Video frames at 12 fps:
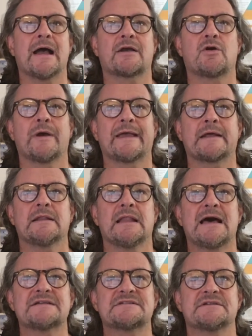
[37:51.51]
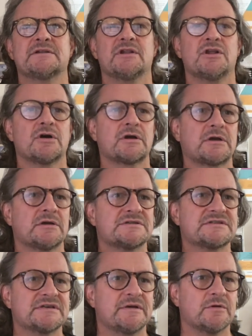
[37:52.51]
Quick last look,
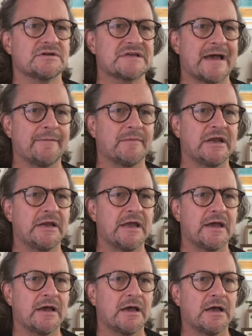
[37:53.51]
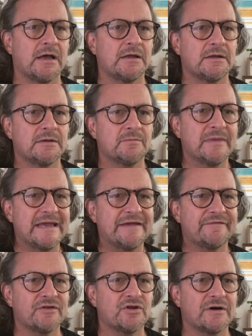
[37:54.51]
see what's happening here. Me,
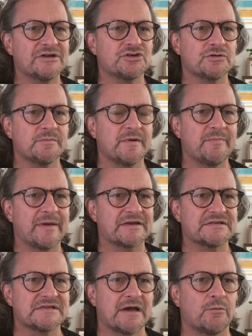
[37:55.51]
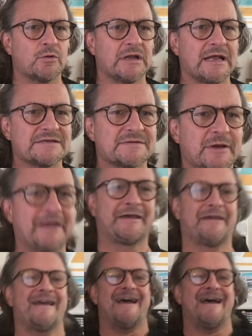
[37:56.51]
even though I shouldn't be picked as I won last week.